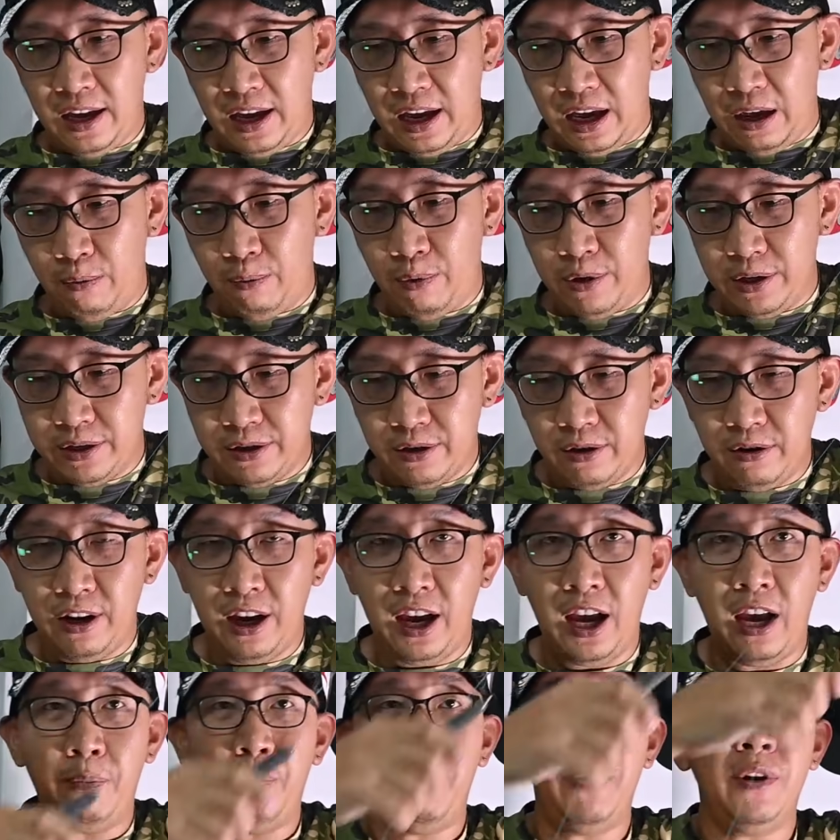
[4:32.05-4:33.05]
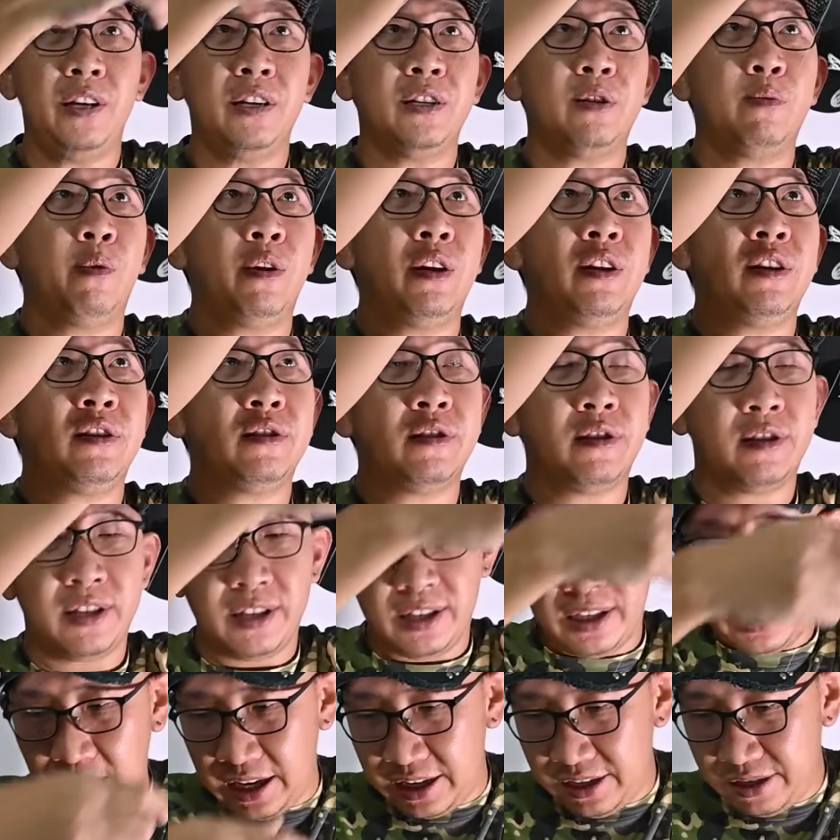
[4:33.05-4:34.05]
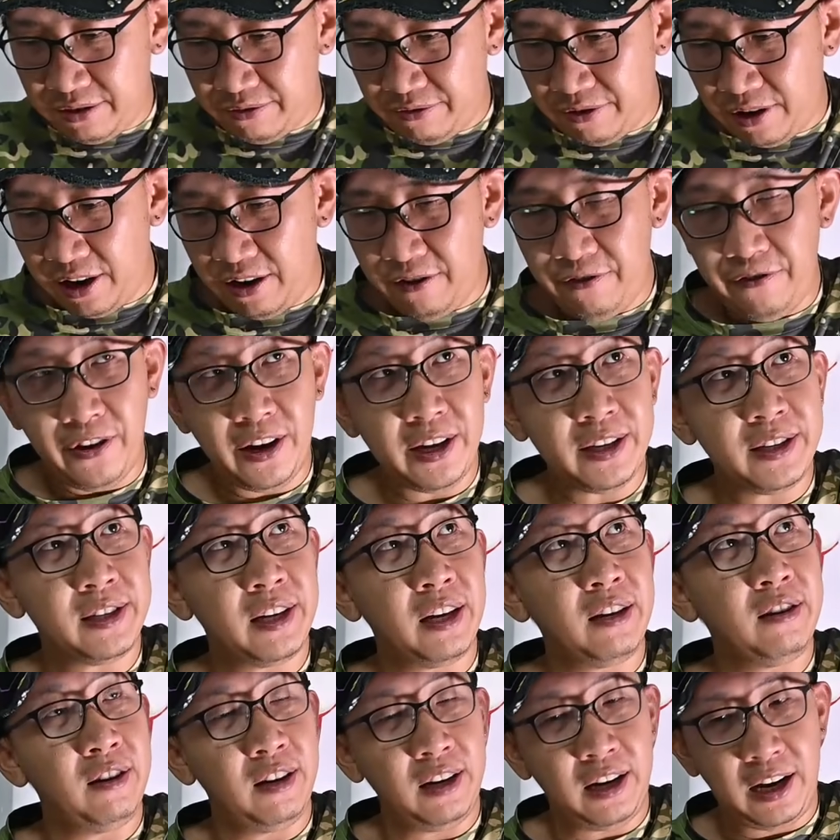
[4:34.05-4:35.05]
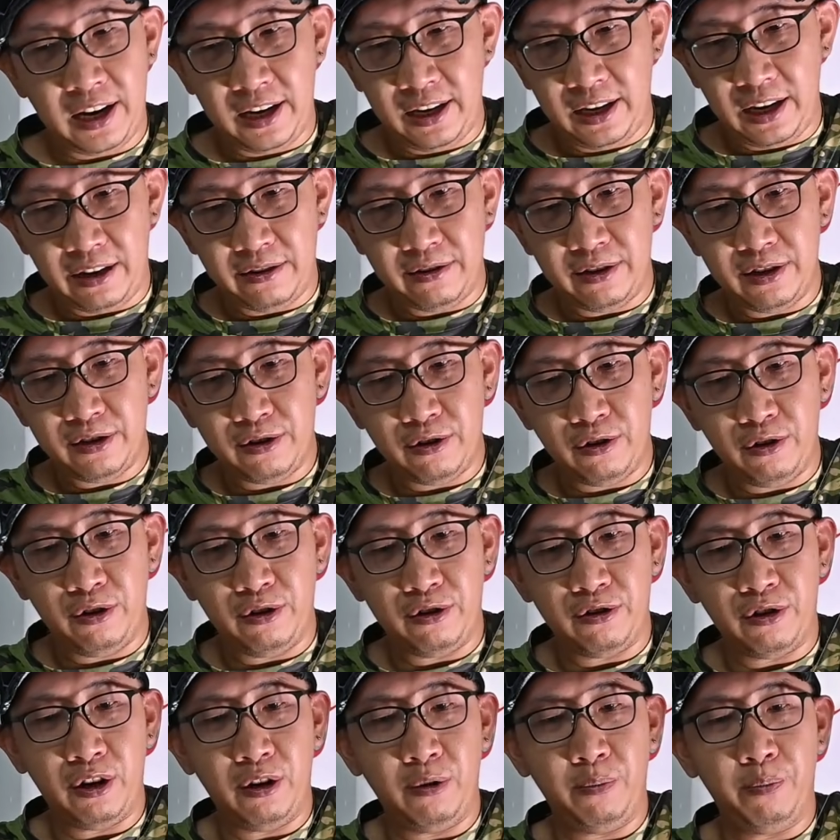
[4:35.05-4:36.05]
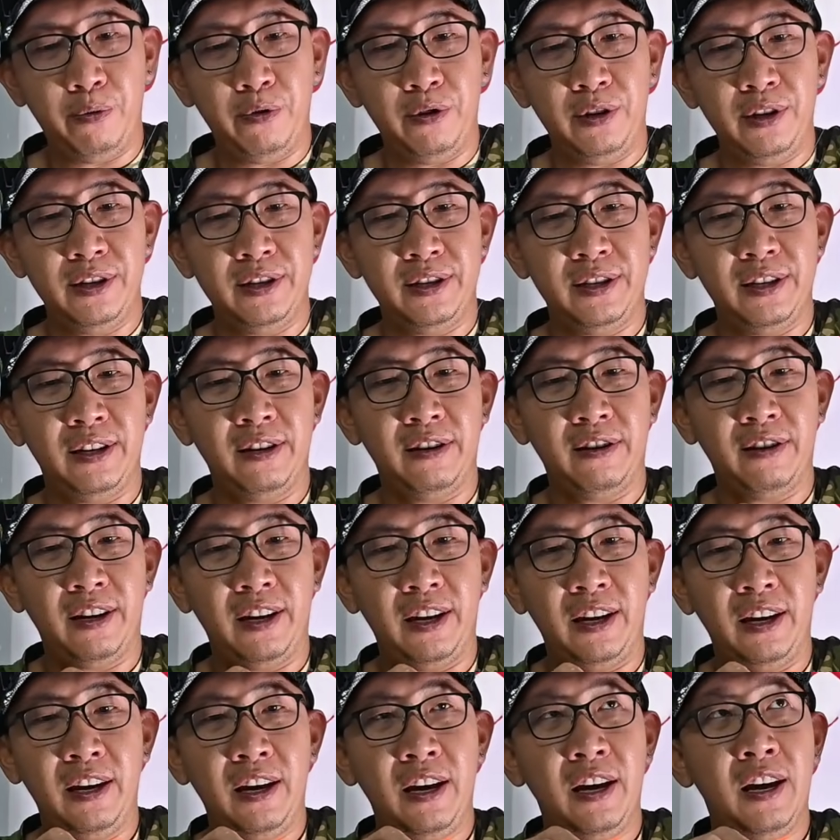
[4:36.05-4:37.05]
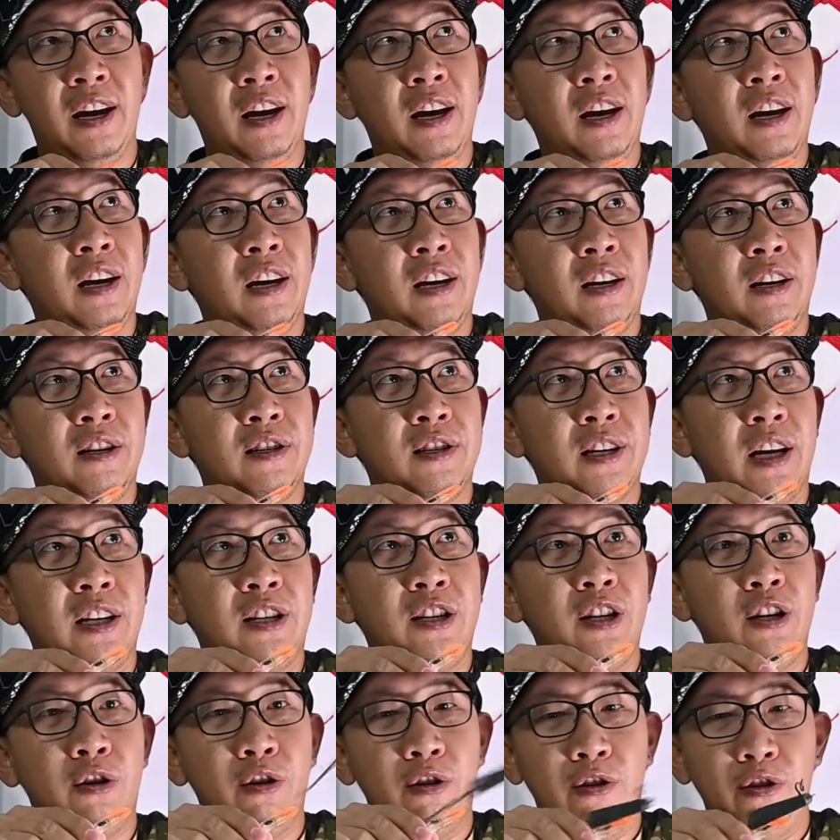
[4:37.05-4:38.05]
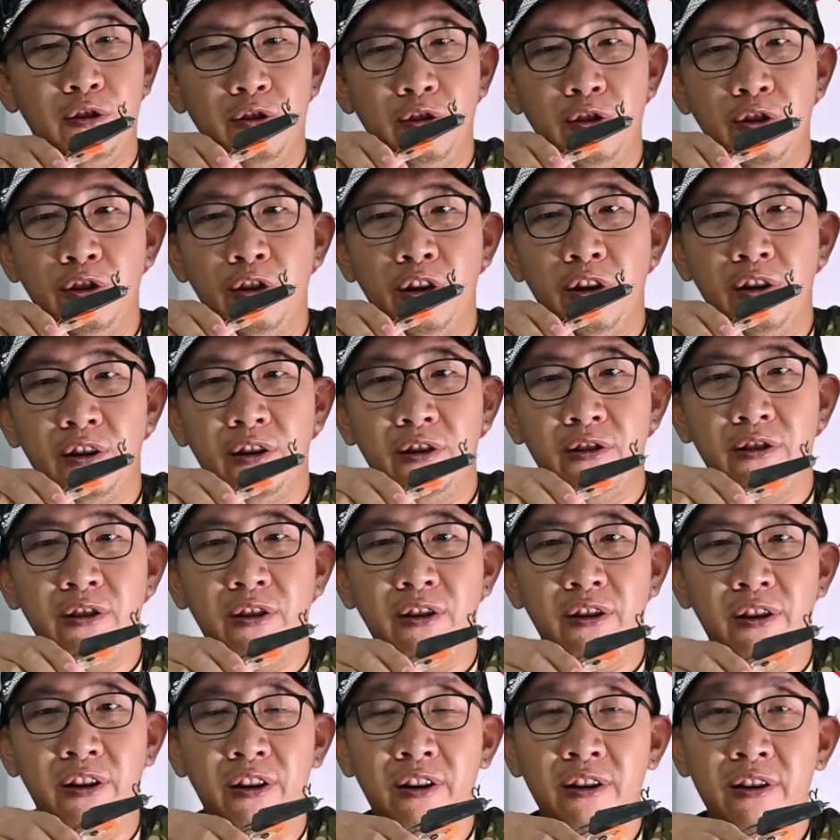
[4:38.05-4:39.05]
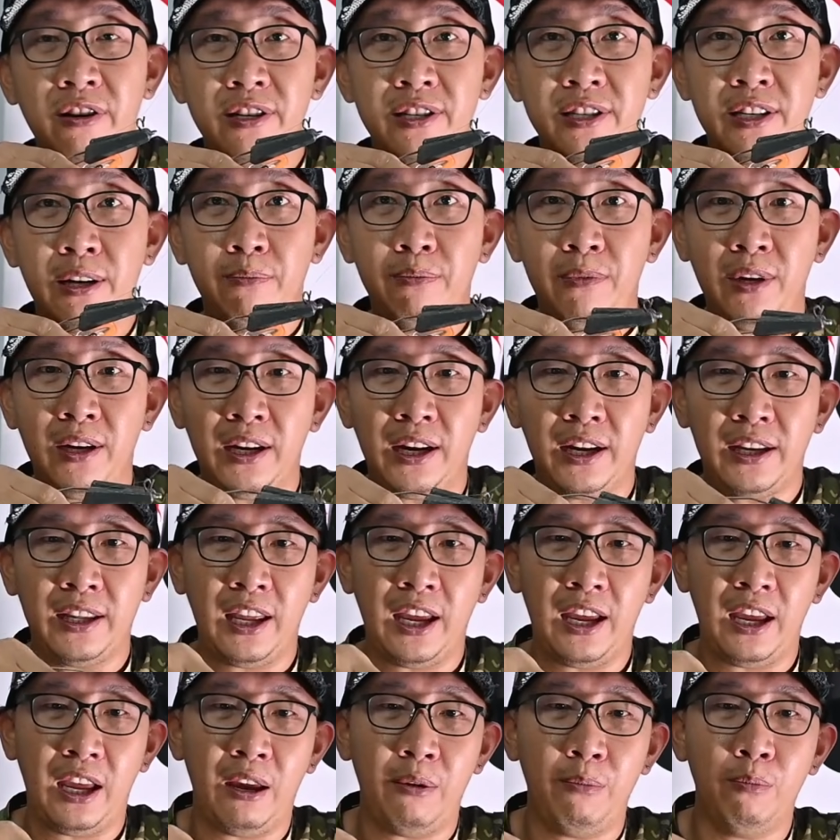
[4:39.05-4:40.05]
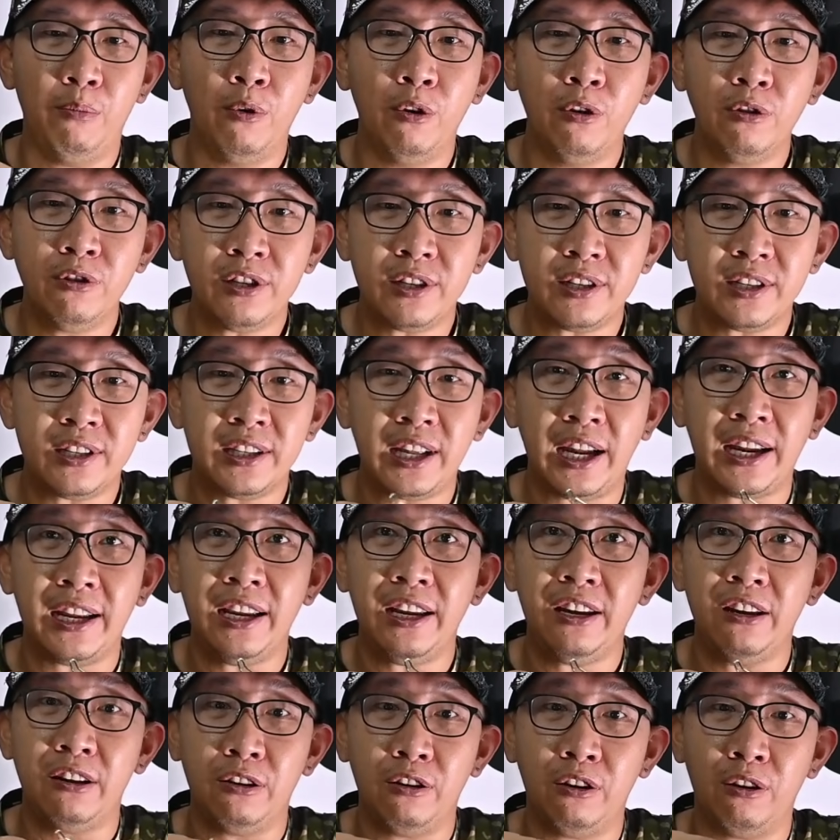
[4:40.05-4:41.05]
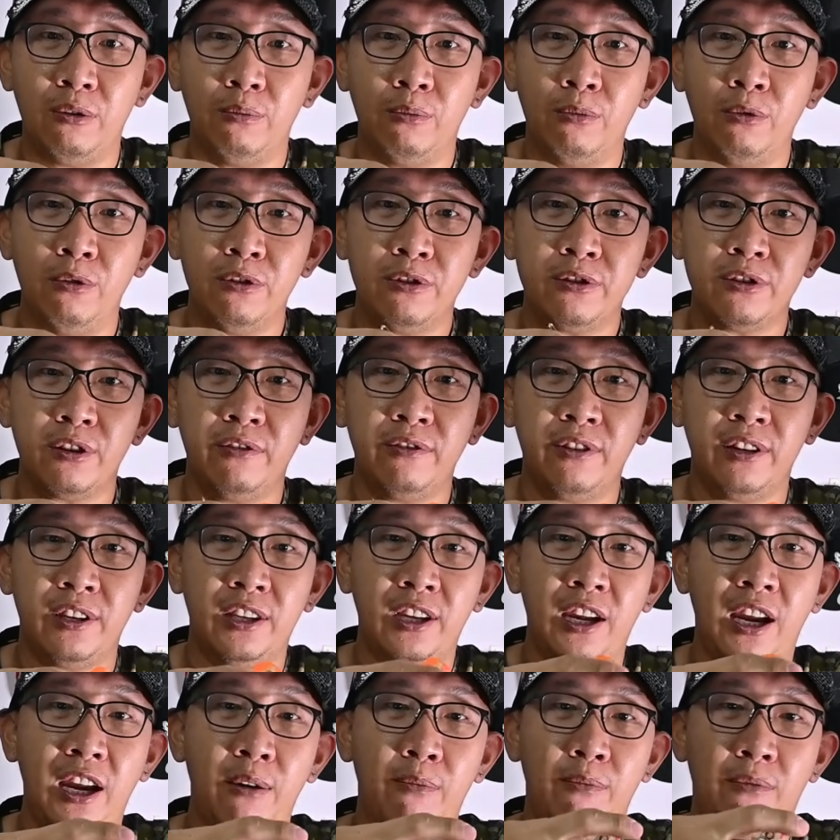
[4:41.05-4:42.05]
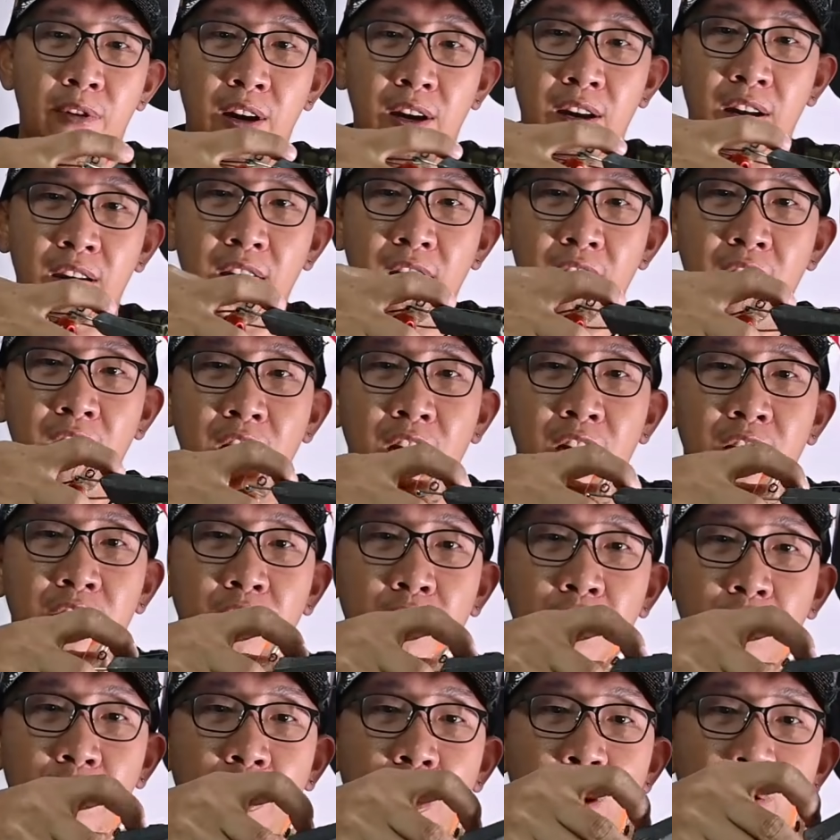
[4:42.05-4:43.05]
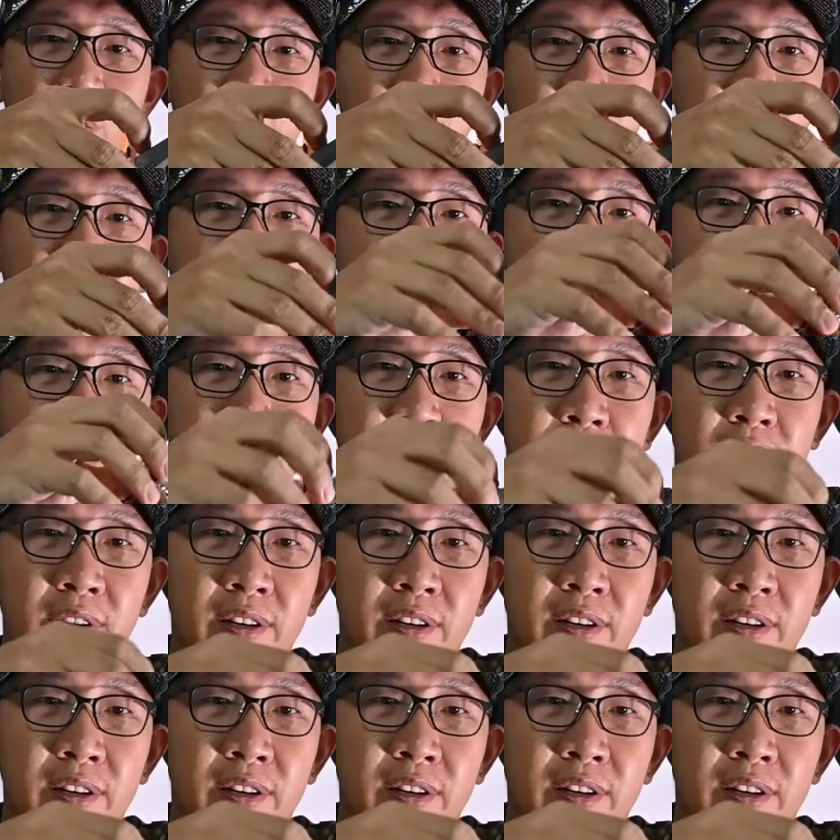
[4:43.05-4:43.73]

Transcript: and what's going to happen is when it slides very fast down the line, I'm just going to try to put this here, okay, it's actually going to knock on the lure, something like that, and most likely or not, most of the time, right, the lure will end up